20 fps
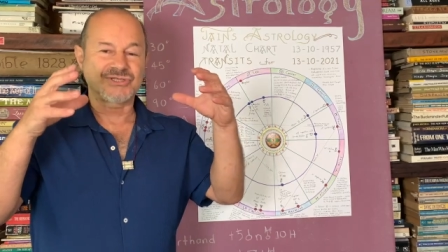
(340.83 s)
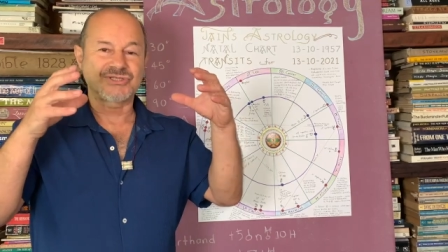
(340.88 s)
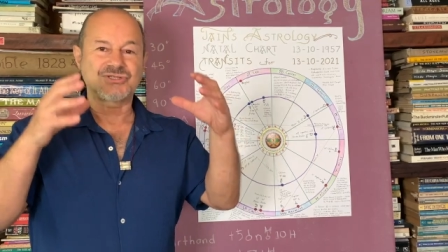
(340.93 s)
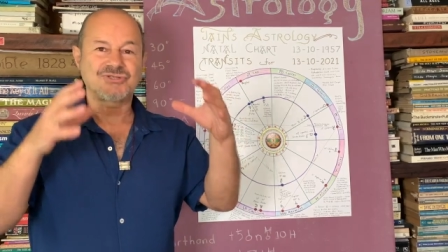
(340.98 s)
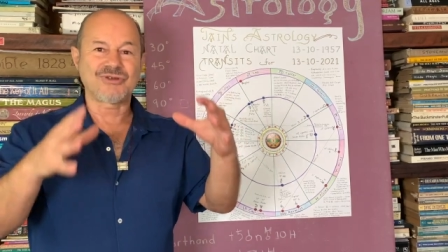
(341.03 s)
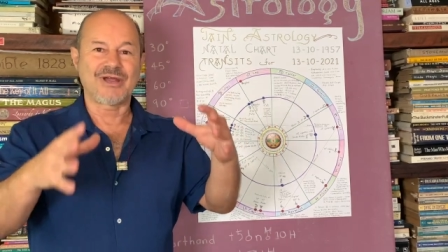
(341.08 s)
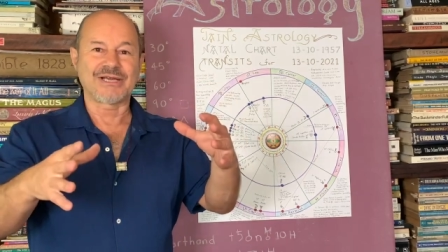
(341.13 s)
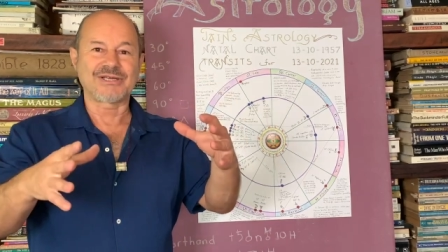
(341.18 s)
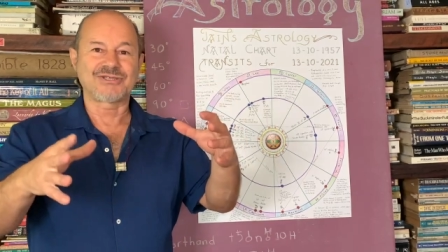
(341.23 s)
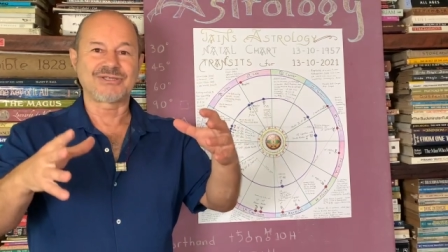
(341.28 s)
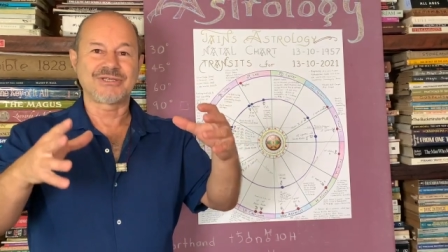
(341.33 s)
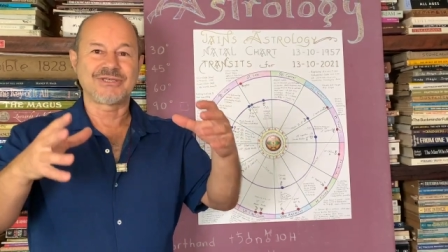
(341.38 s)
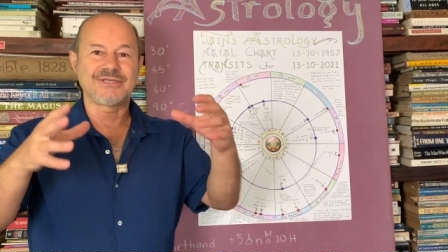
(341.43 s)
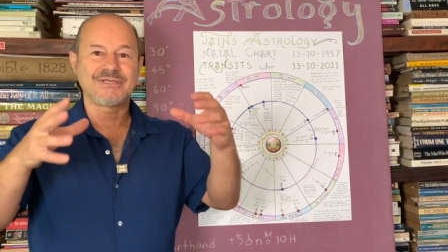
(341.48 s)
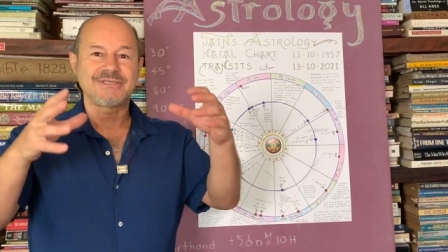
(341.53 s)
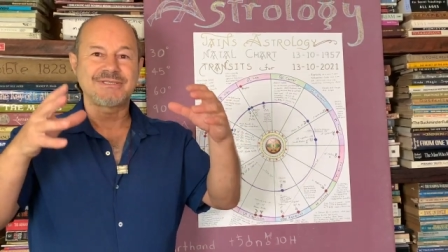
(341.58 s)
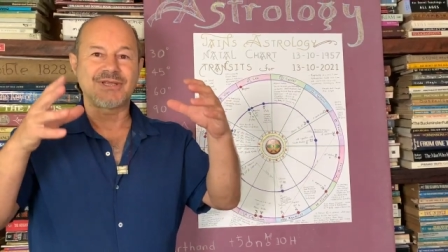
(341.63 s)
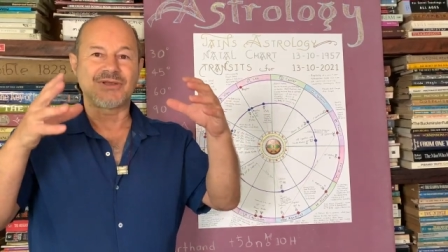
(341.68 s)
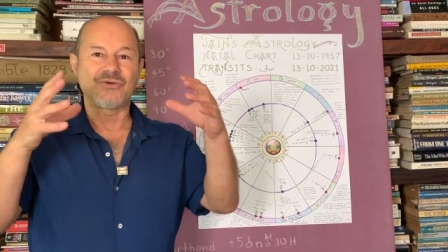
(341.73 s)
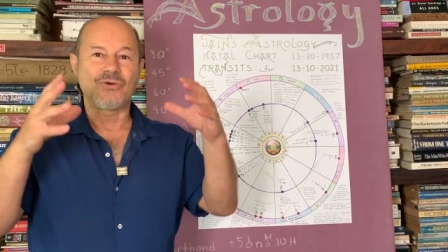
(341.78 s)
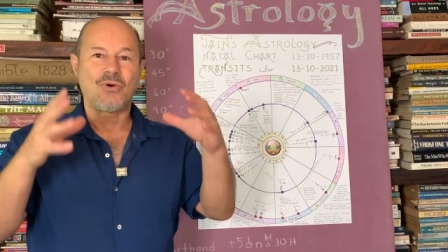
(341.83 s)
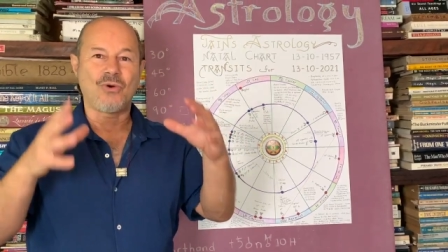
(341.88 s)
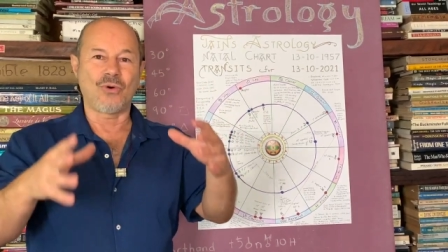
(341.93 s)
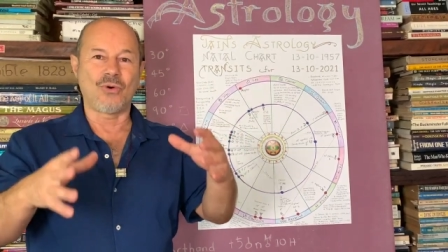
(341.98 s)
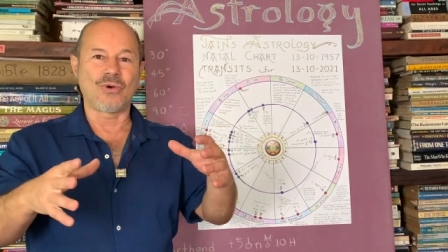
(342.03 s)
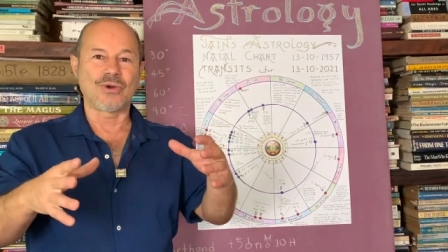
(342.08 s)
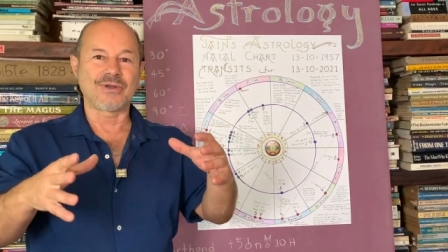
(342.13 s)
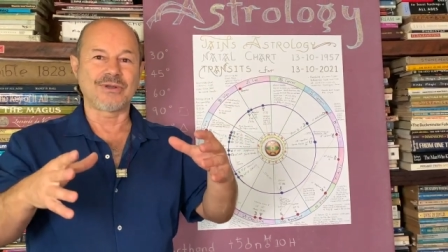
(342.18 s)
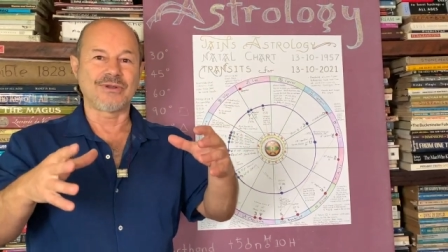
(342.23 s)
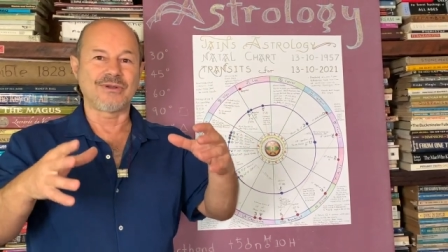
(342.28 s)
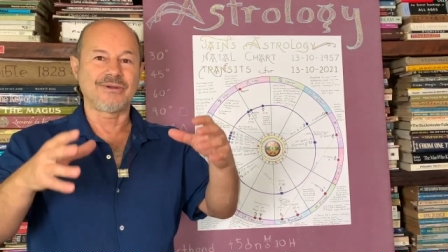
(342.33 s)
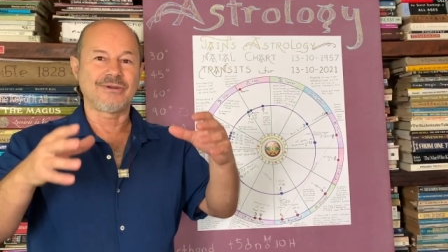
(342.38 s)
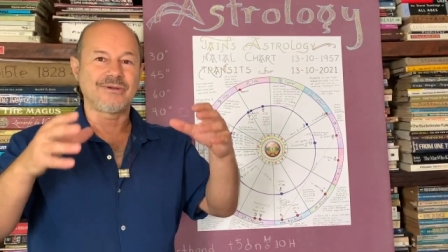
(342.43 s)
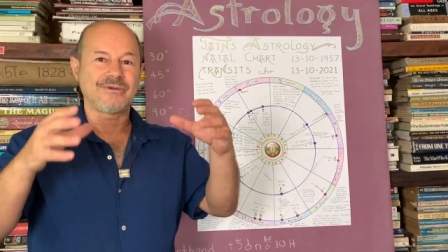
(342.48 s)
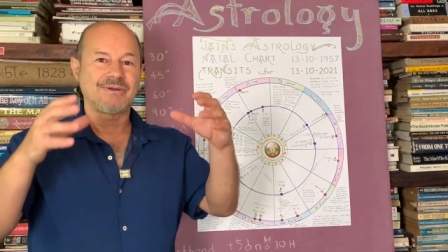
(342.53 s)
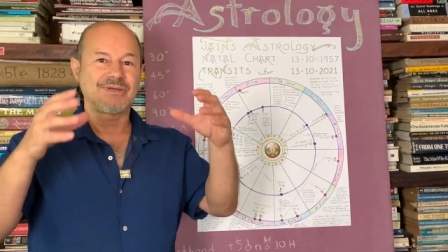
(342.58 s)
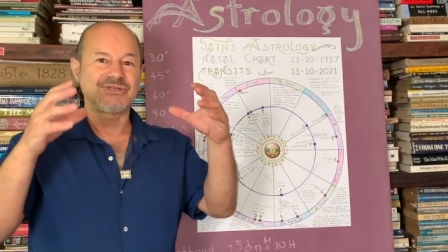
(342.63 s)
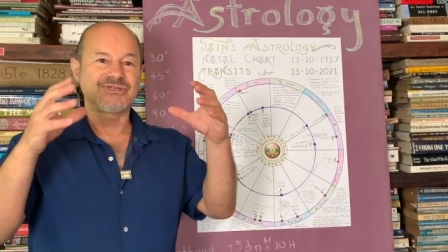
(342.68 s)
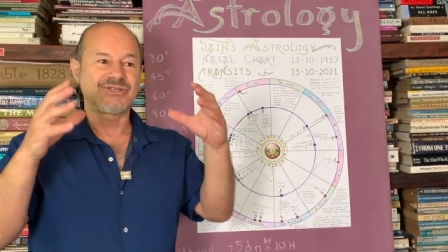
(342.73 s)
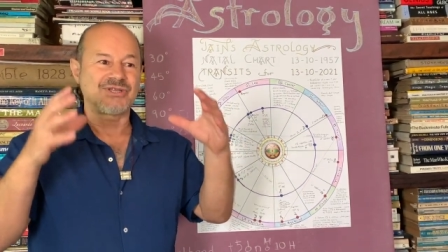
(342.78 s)
structures and
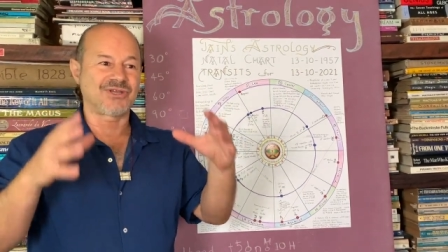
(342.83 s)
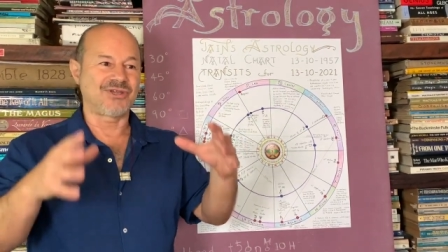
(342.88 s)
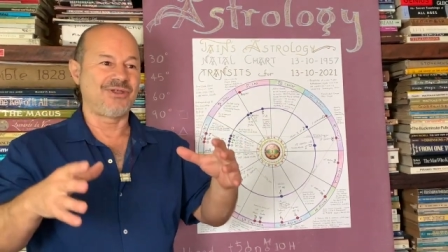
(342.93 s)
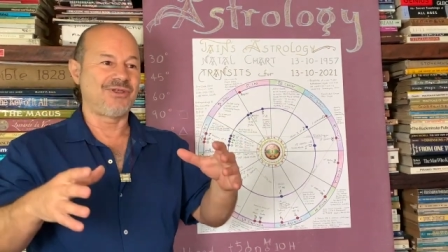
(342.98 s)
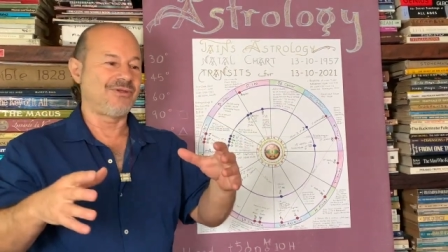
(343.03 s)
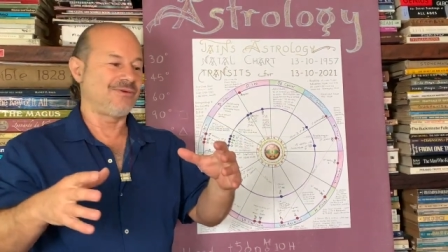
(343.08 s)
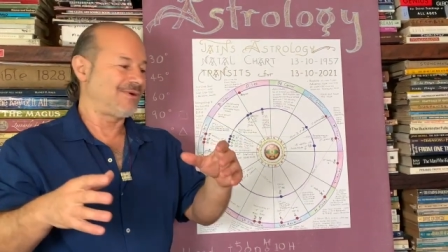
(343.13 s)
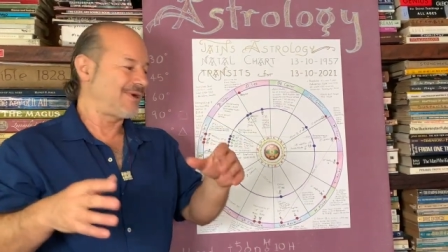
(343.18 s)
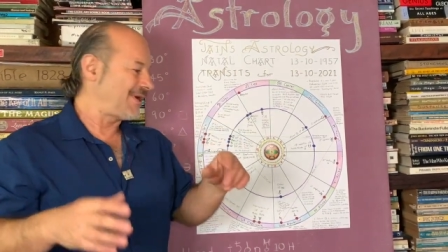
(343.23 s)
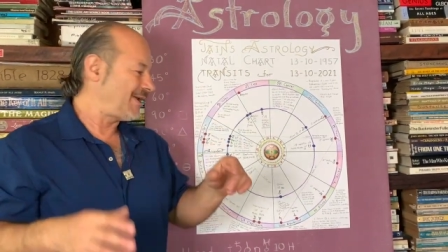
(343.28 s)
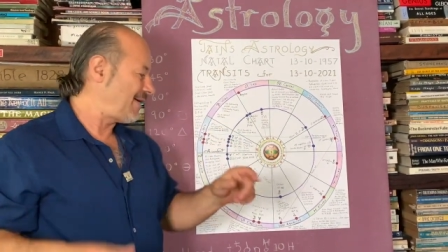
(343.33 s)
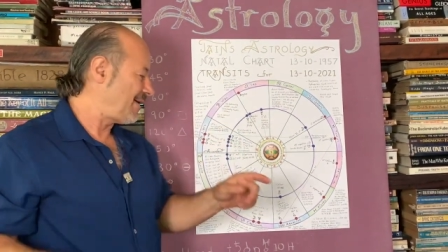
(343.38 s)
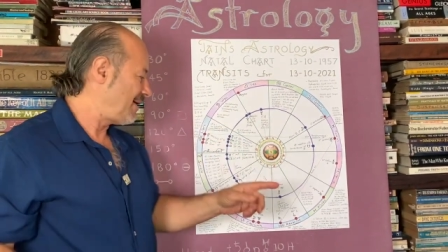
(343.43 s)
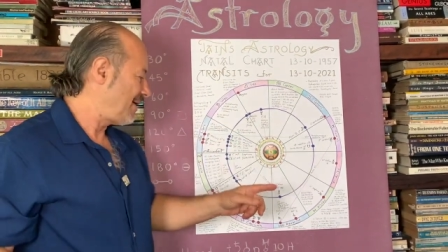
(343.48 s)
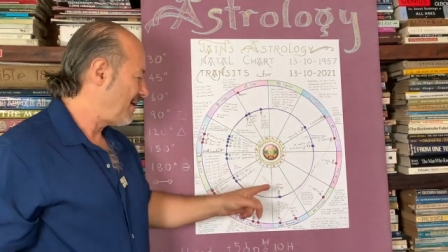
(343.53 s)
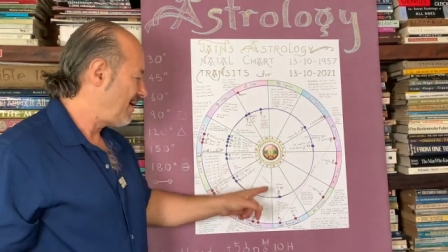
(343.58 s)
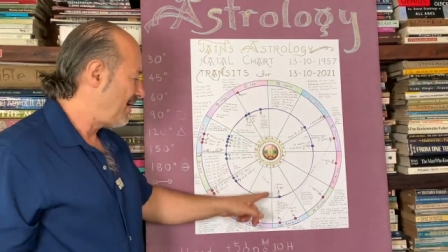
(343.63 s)
order and security.